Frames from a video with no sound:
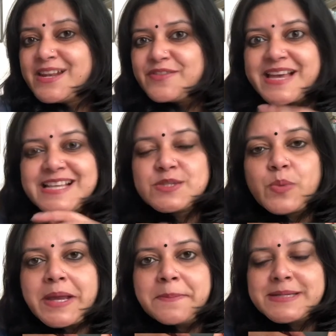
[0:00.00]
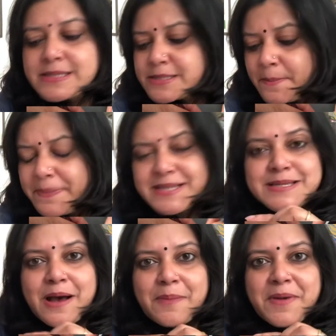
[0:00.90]
That's when Matilda picked
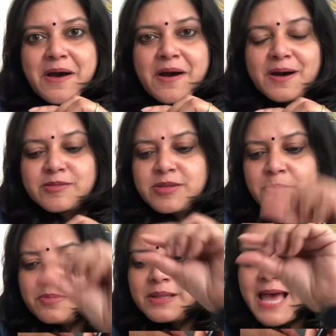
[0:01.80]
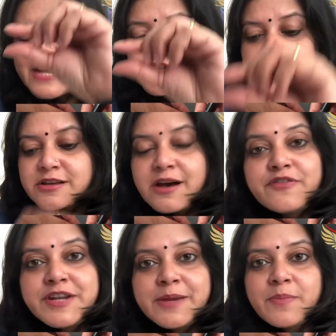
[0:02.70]
up her thimble and she
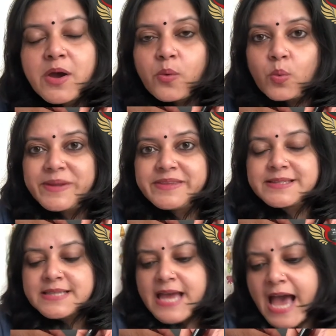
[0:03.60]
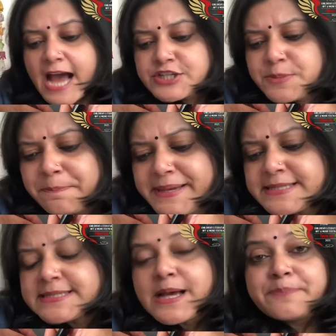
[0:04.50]
covered him with it. And she picked
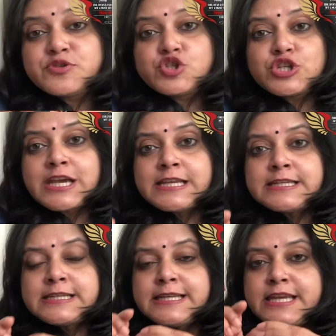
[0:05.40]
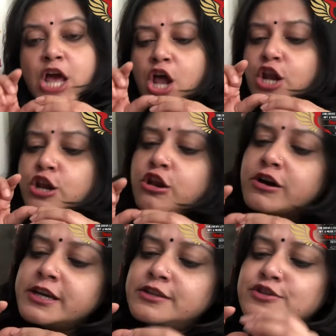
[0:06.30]
it up gently,
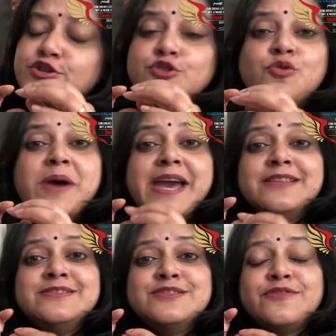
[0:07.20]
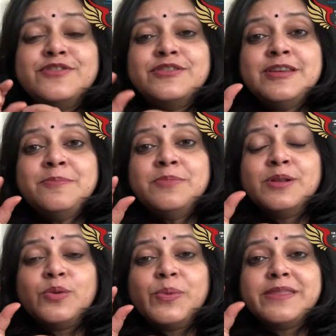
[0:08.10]
locking the two ends of the
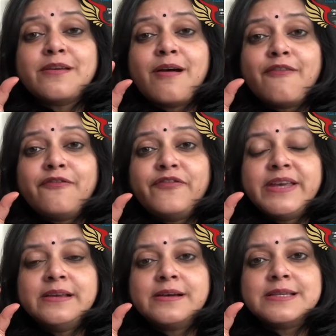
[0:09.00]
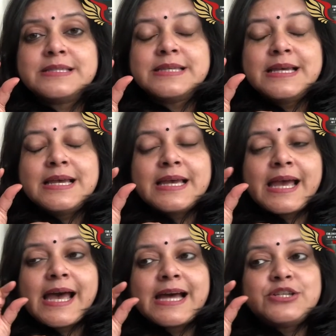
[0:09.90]
thimble with her fingers.
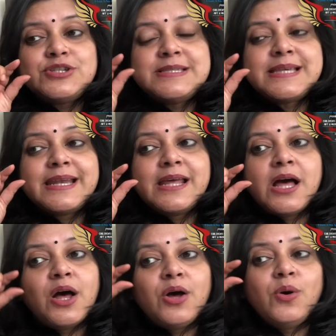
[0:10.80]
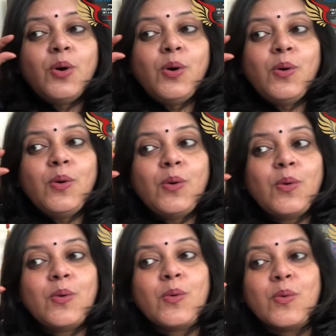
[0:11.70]
And she said,
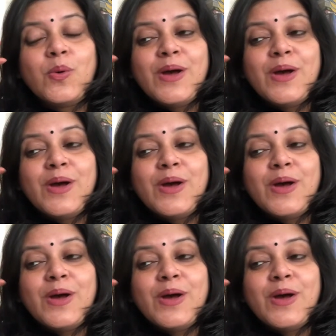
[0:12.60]
"Oh,